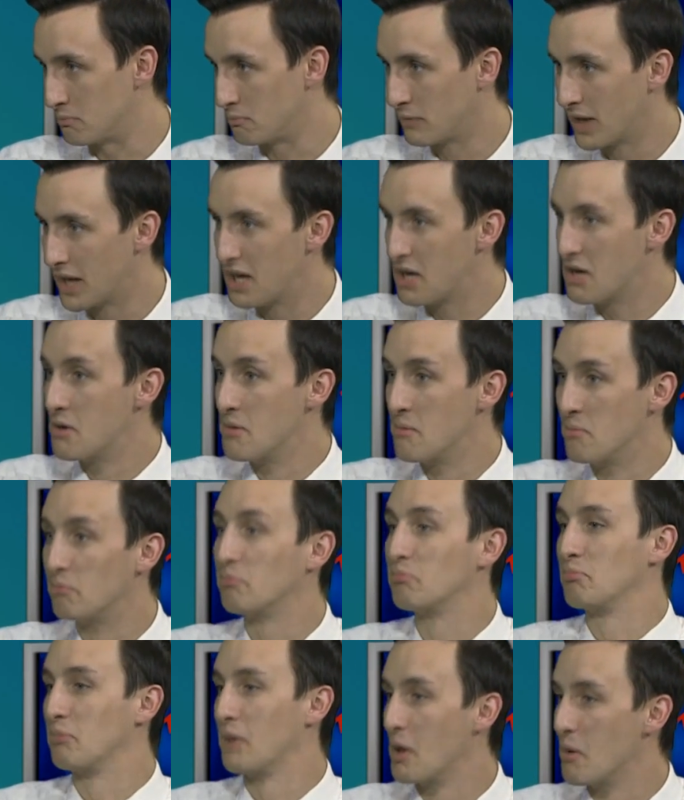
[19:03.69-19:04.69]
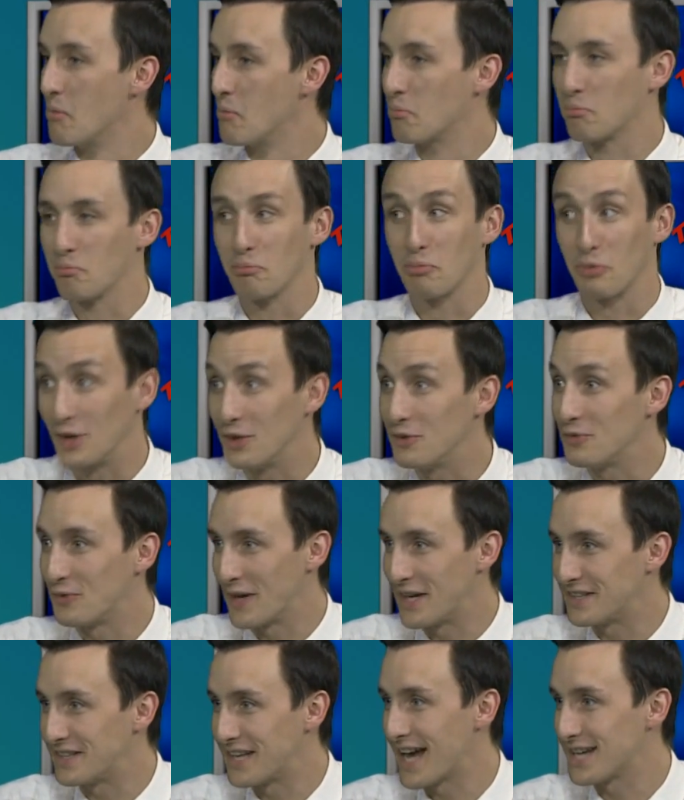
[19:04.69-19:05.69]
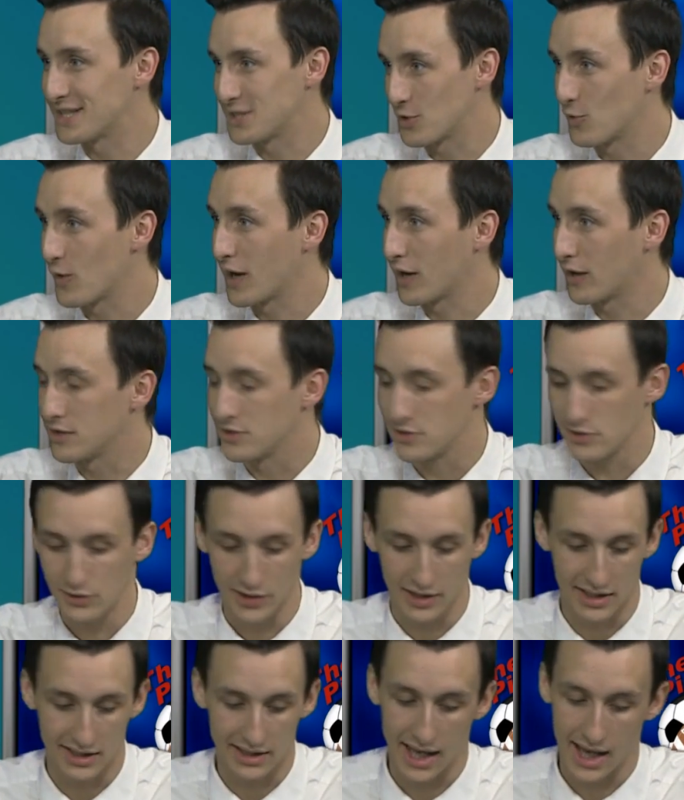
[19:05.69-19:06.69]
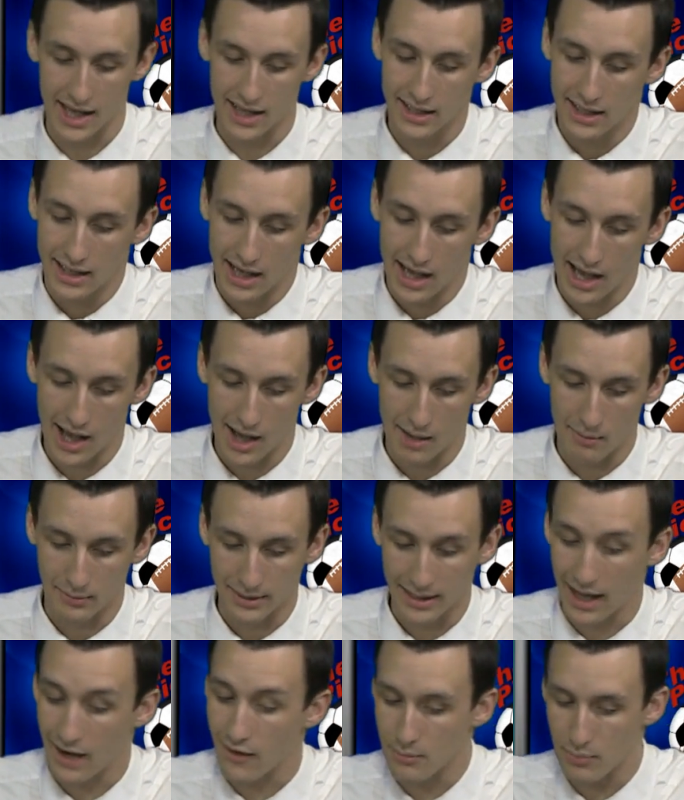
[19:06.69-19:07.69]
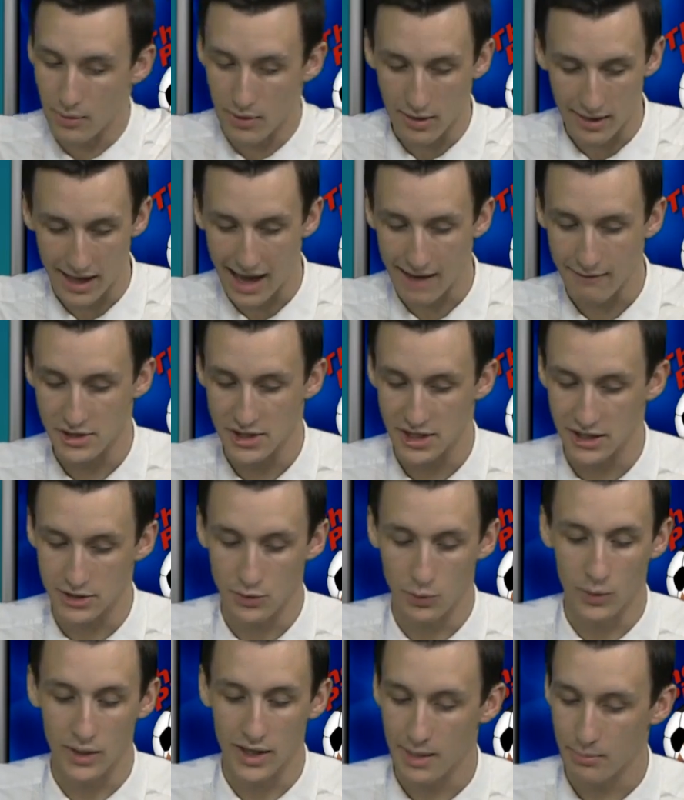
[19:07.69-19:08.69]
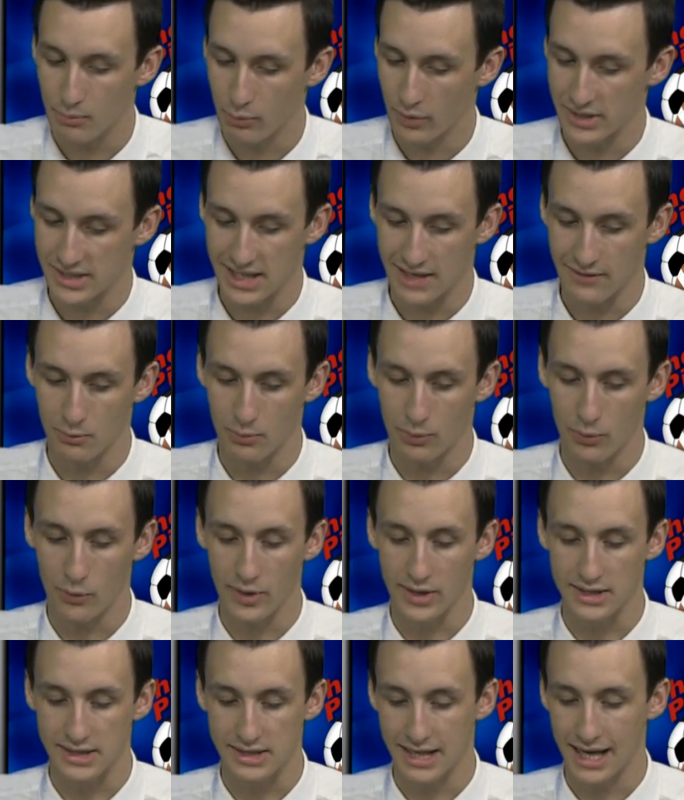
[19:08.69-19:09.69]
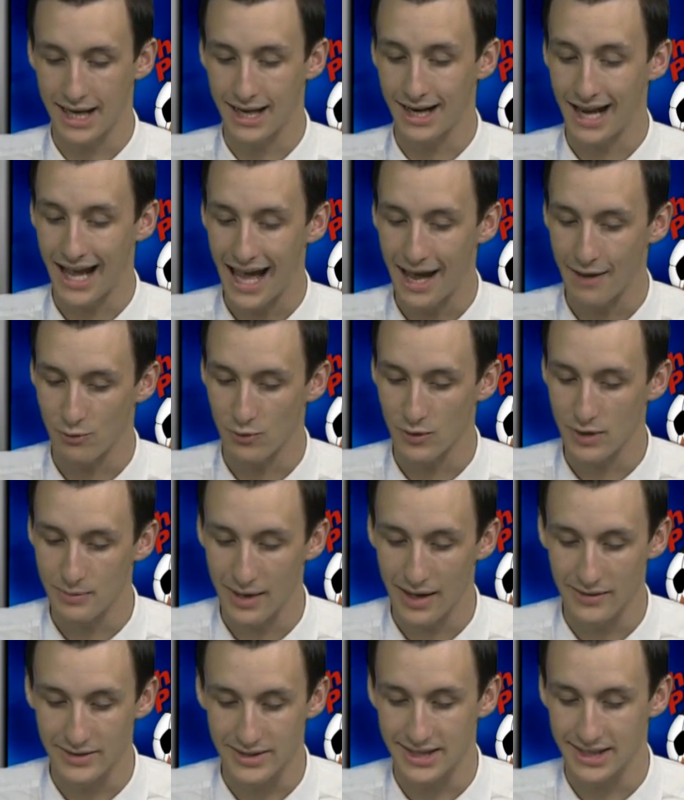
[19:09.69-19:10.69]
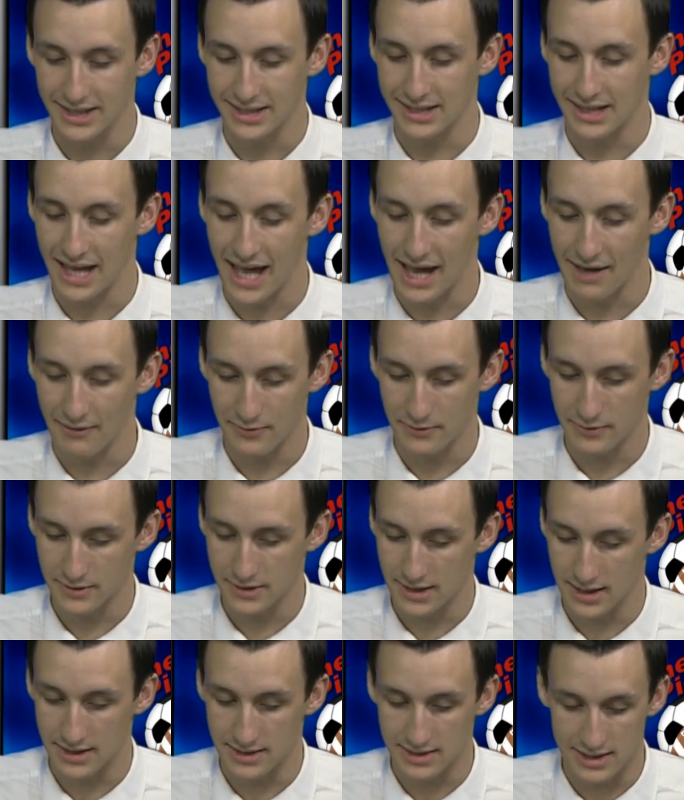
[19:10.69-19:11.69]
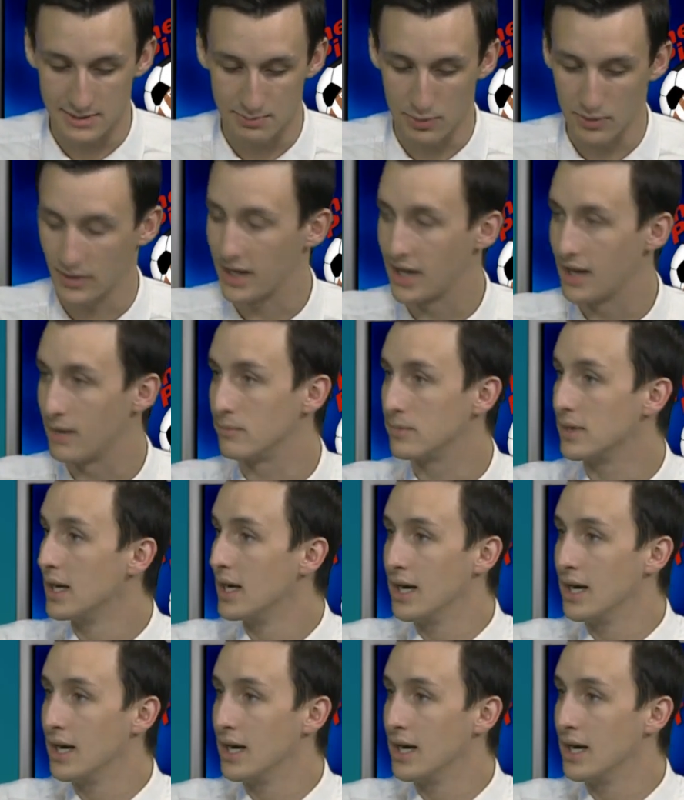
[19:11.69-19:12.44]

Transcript: Yep. Pretty fantastic record as you look at that. Yep. Um, Larry Bird averaging 28.7 points, 10 and a half rebounds, six and a half assists per game.